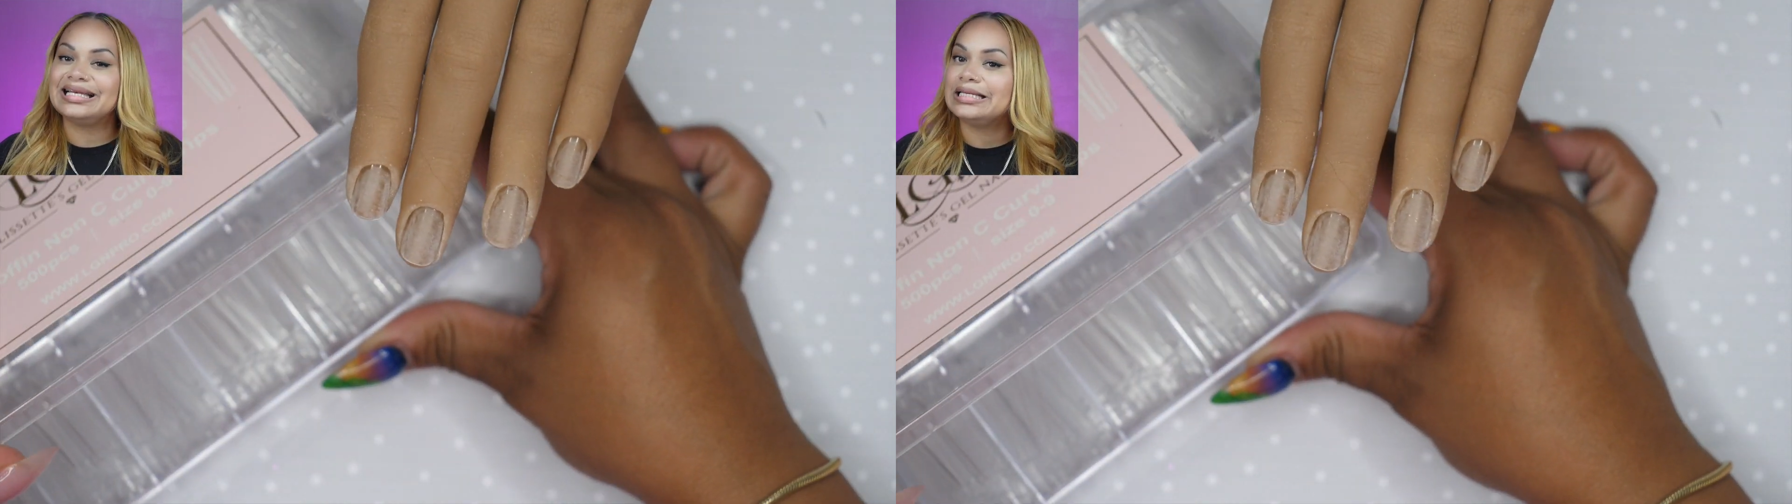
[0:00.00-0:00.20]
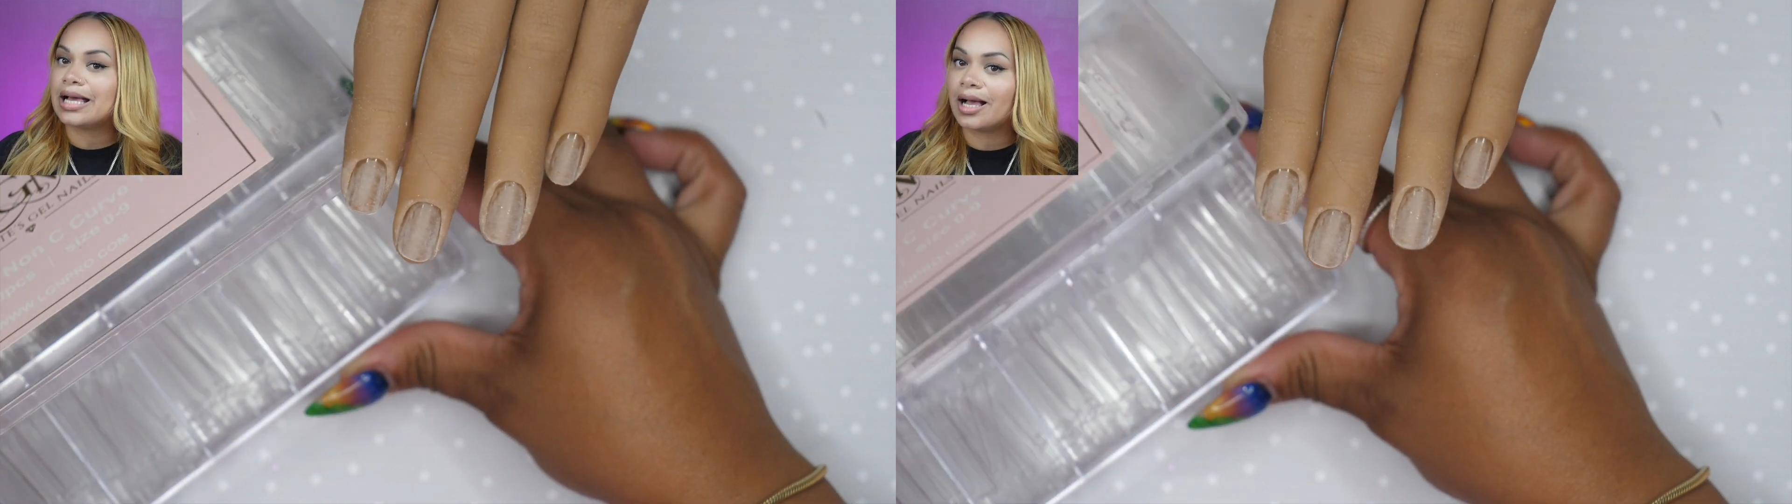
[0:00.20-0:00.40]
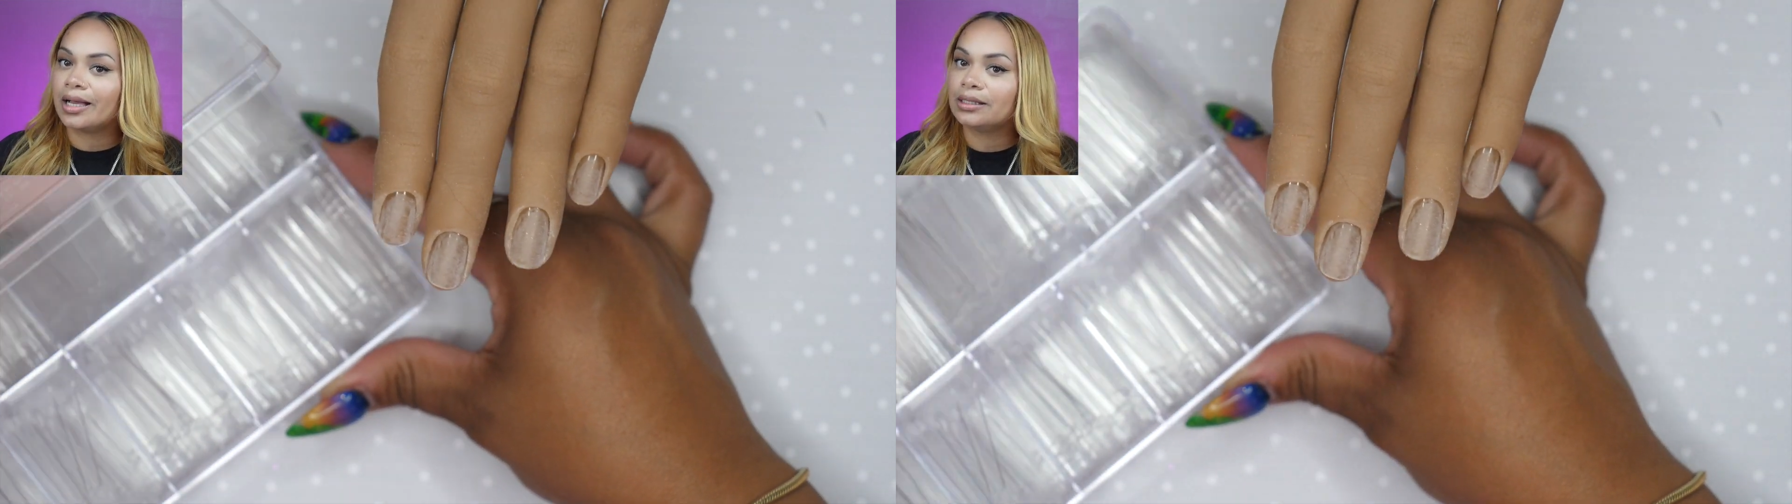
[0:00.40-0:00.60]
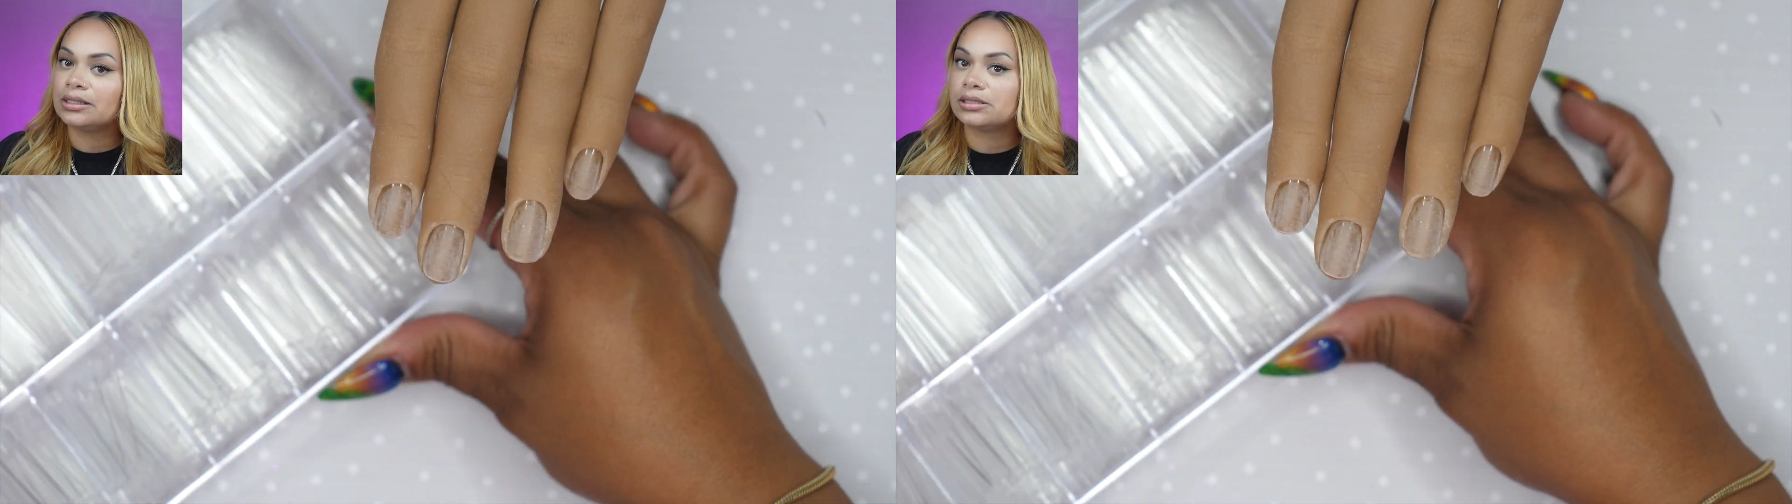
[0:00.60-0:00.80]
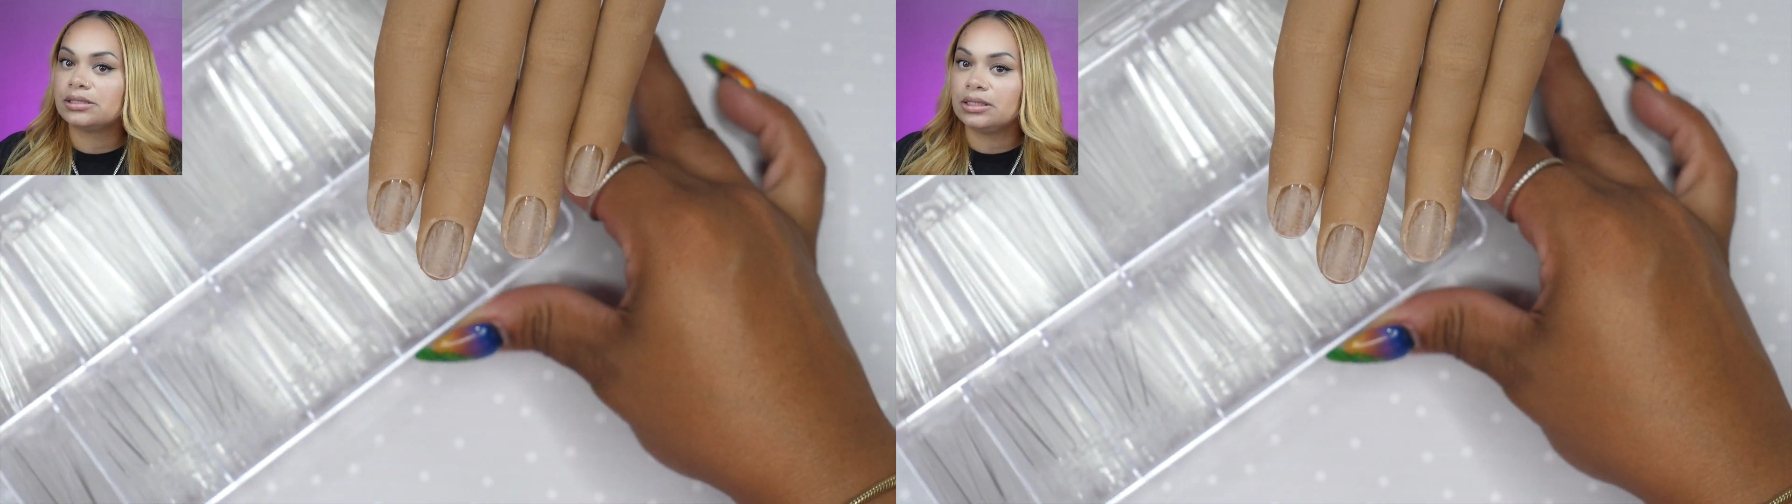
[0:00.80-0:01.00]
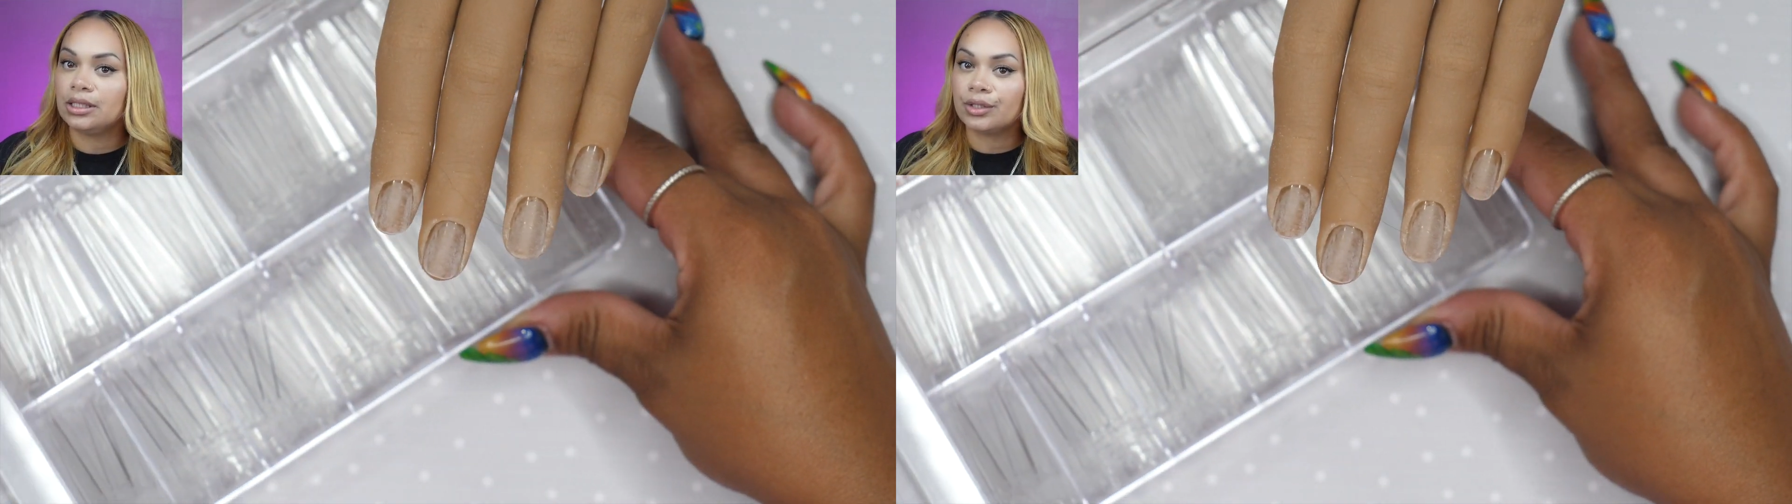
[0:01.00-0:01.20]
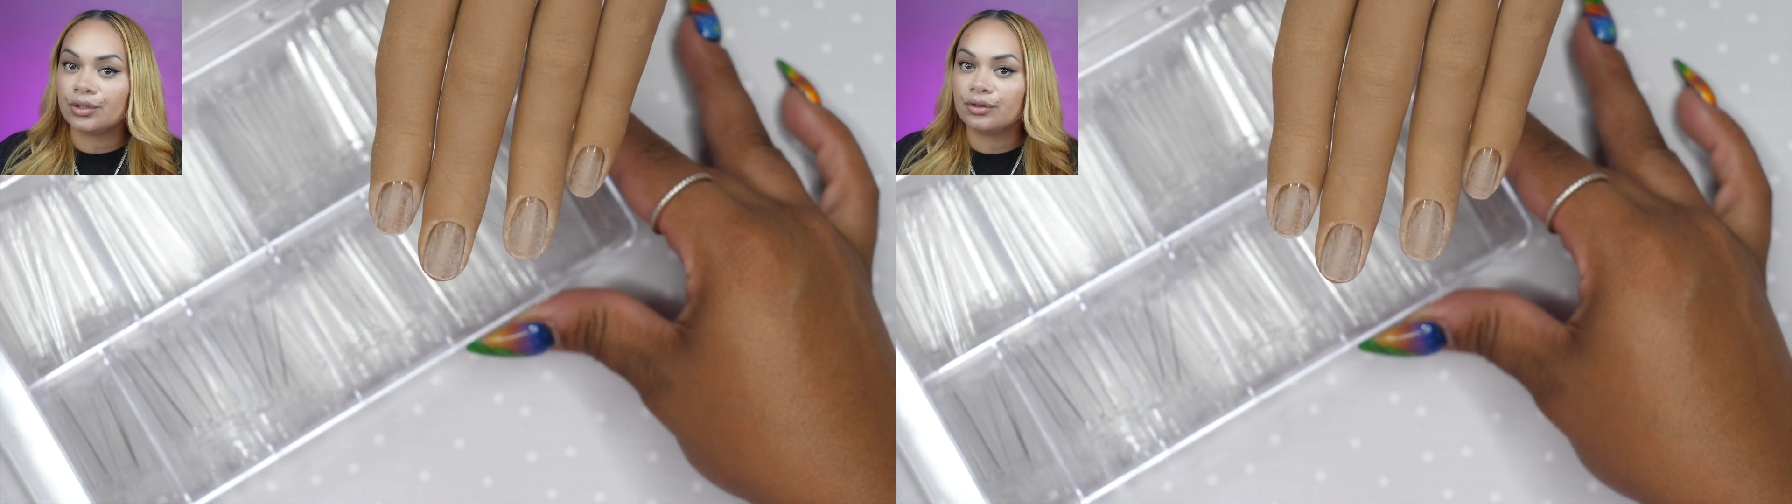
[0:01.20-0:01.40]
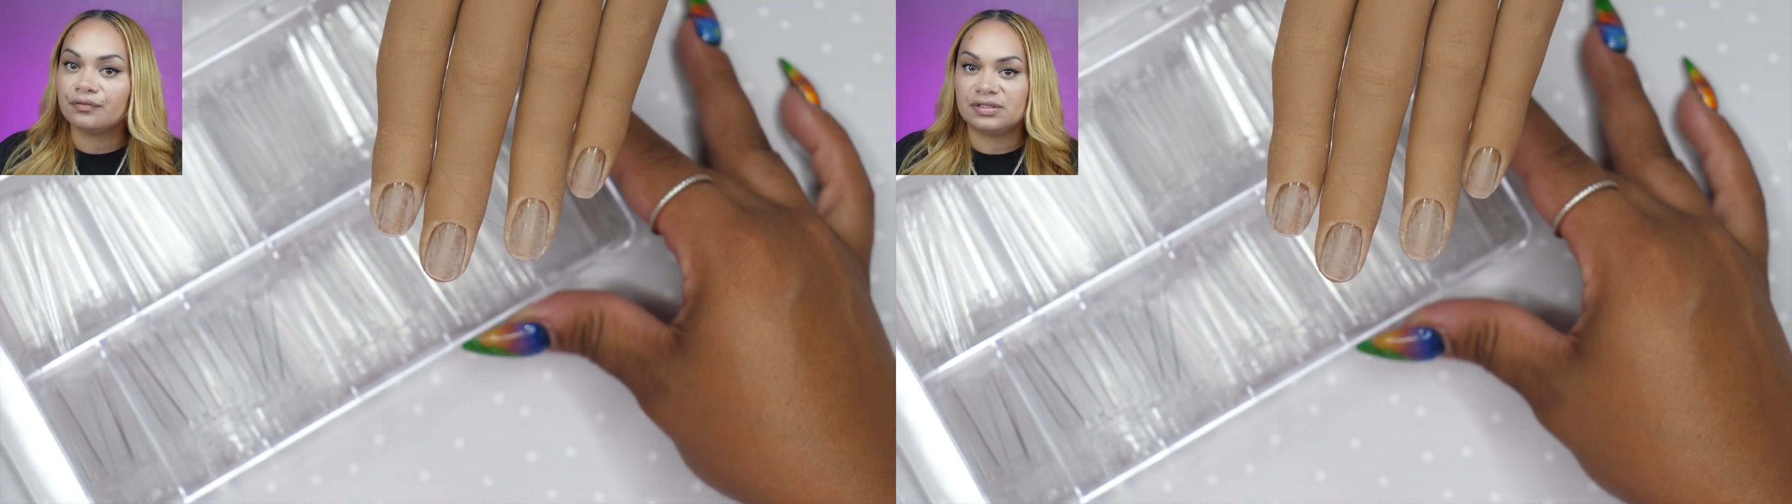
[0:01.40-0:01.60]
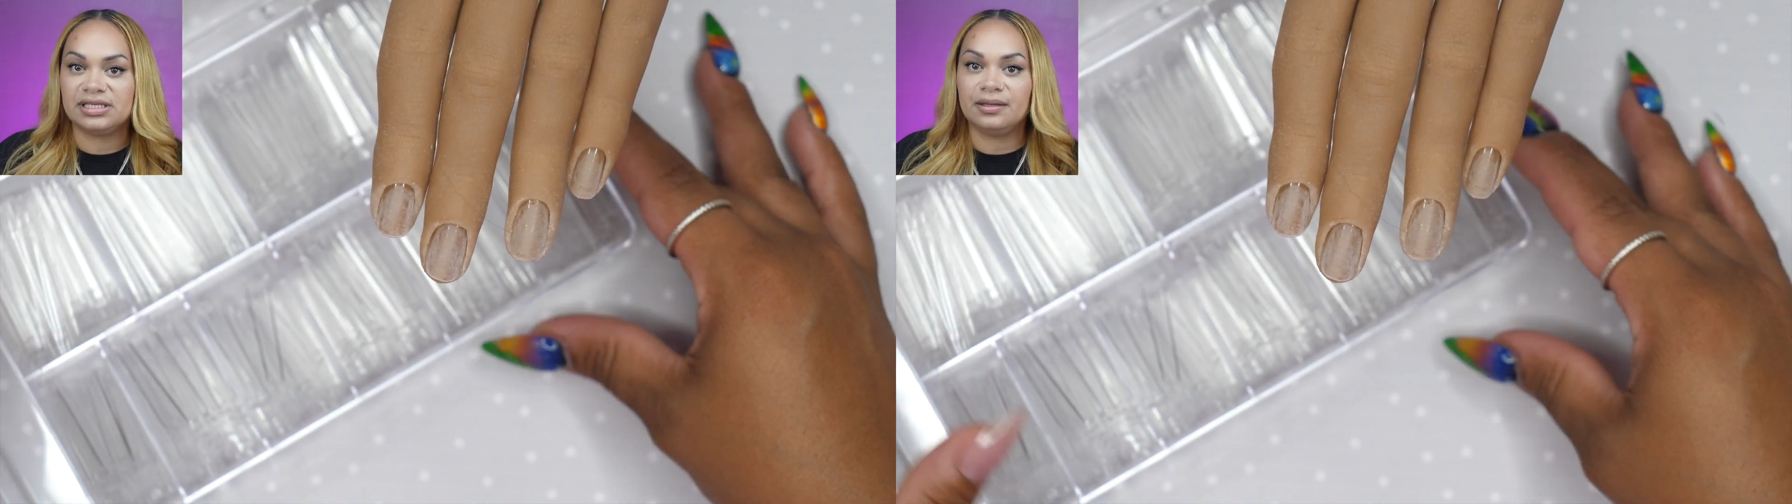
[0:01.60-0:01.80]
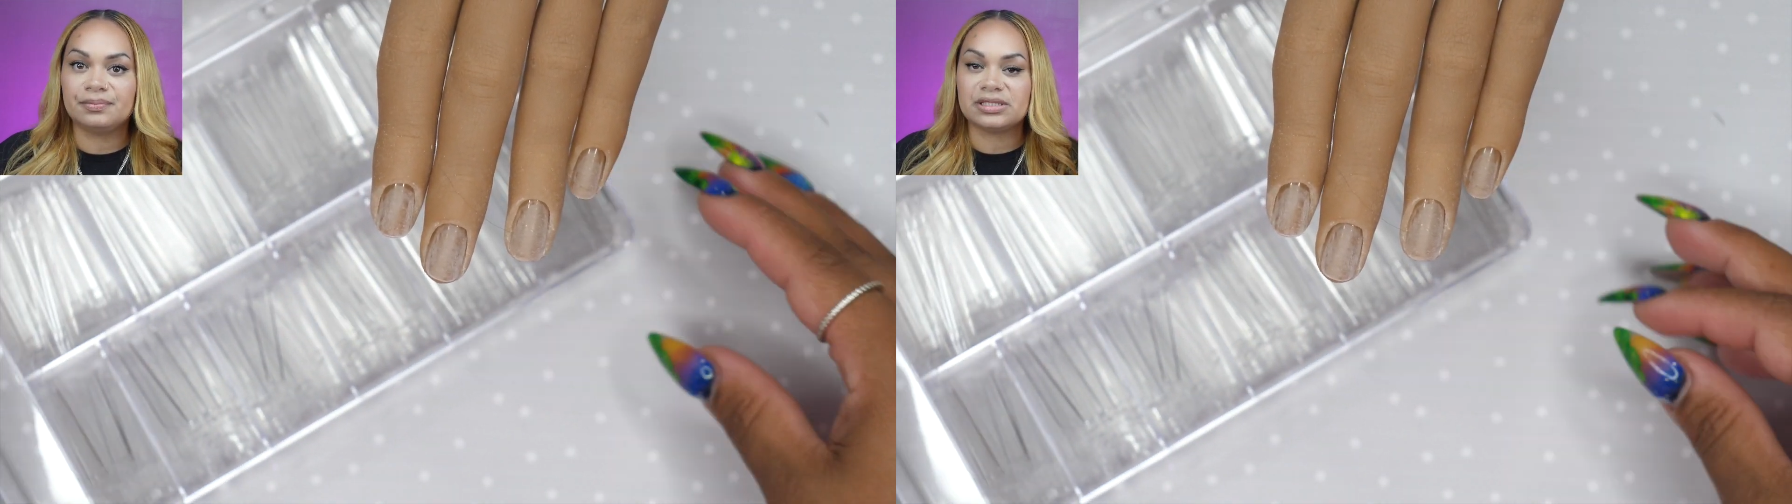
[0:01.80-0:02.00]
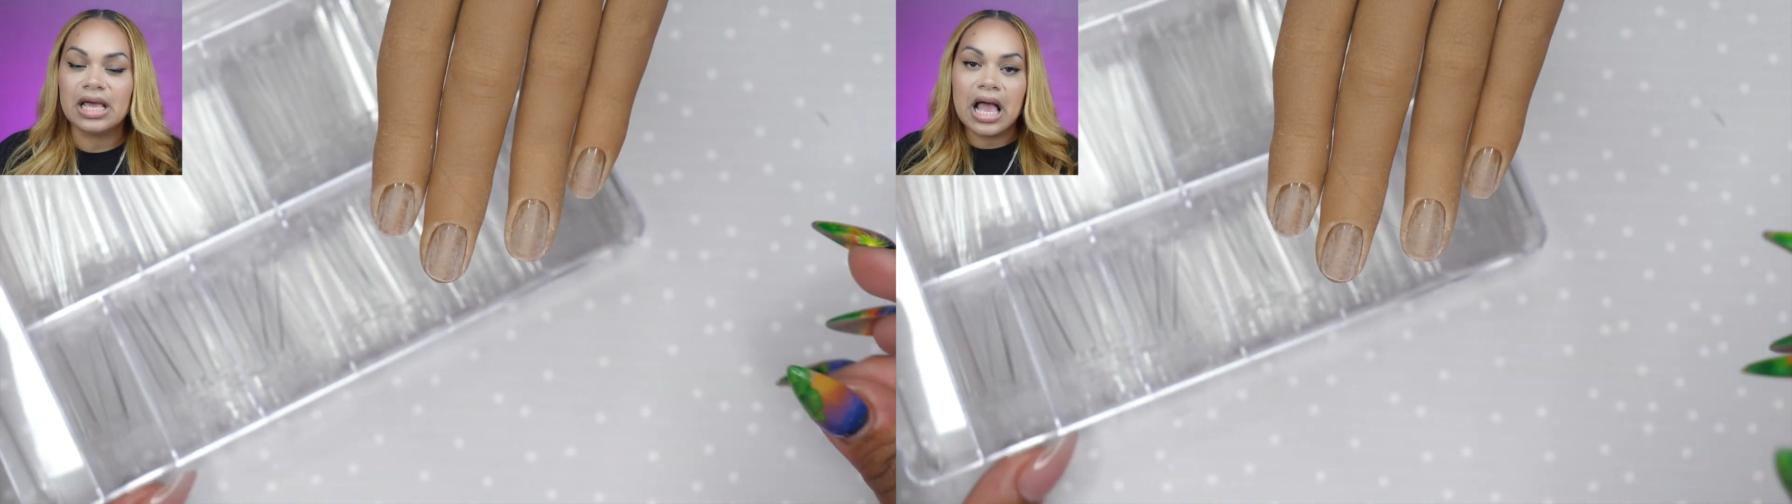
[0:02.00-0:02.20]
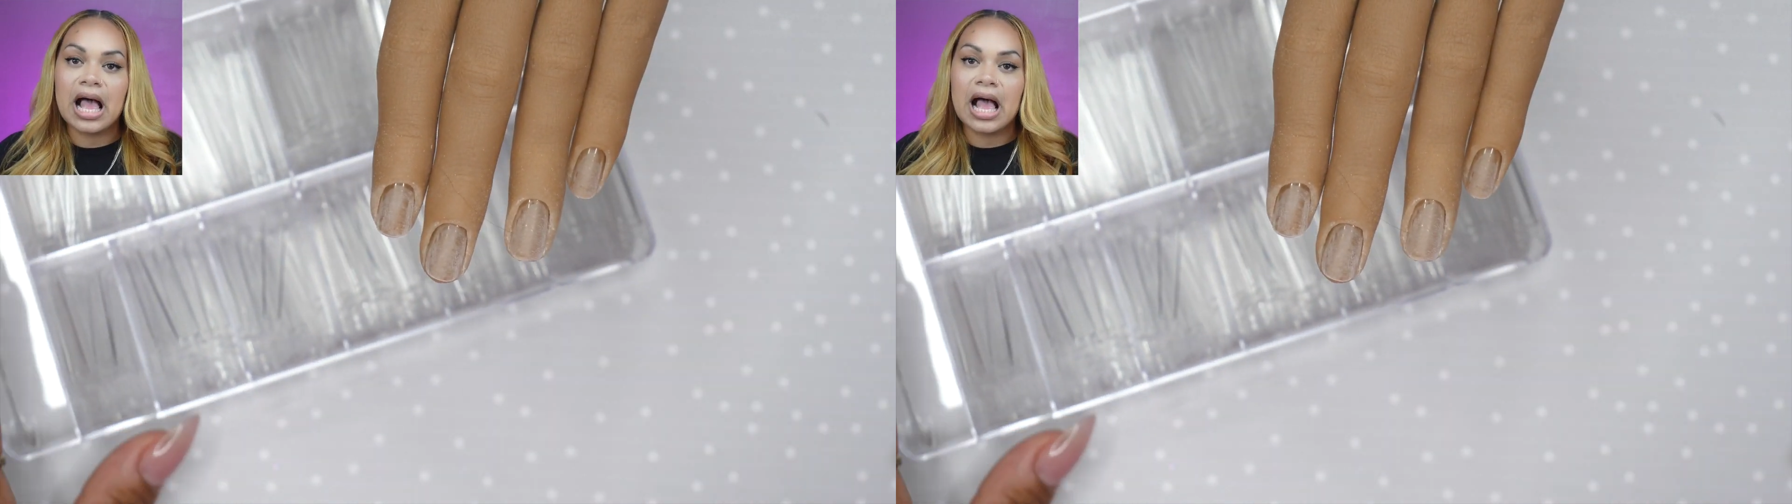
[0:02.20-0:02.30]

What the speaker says: non-C-curve tips.